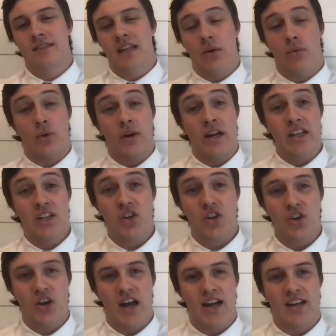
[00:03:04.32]
that were
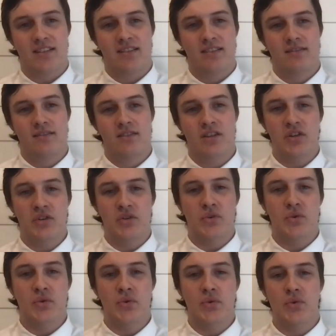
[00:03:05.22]
incorrect
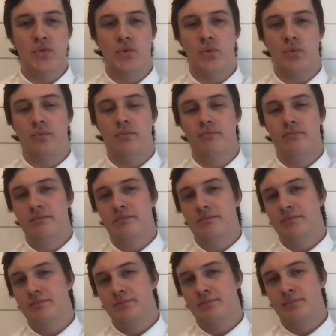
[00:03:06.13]
to
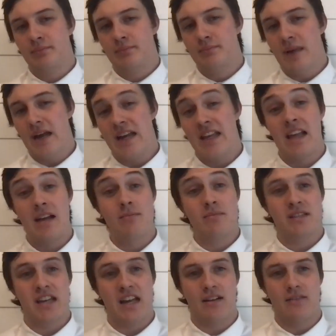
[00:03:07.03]
make
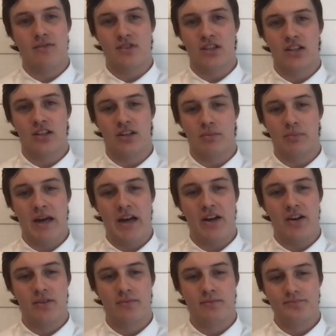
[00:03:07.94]
themselves look
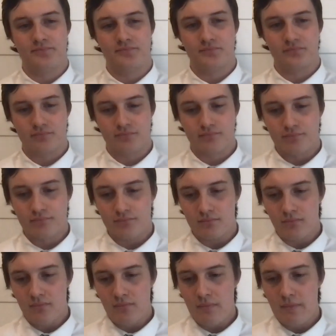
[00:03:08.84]
better.
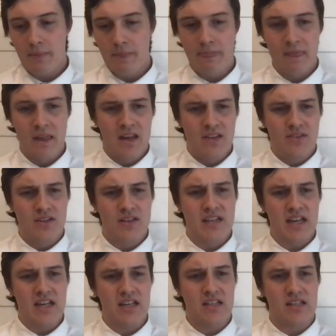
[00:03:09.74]
The
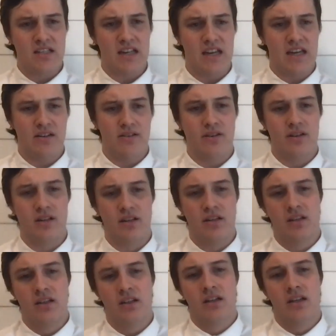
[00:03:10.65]
second standard
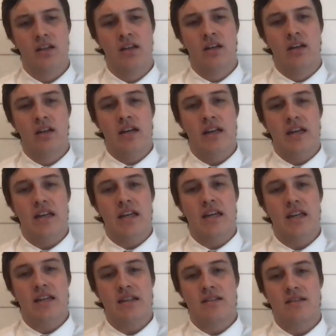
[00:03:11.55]

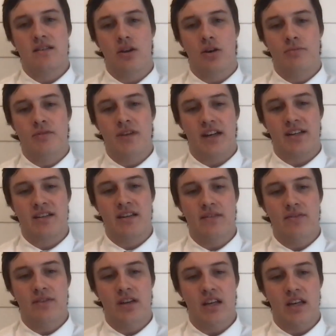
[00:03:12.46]
is
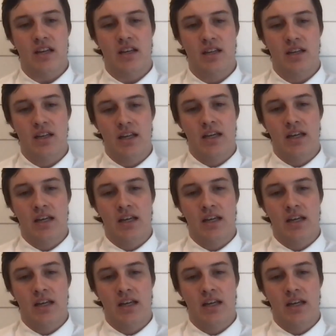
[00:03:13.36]
objectivity.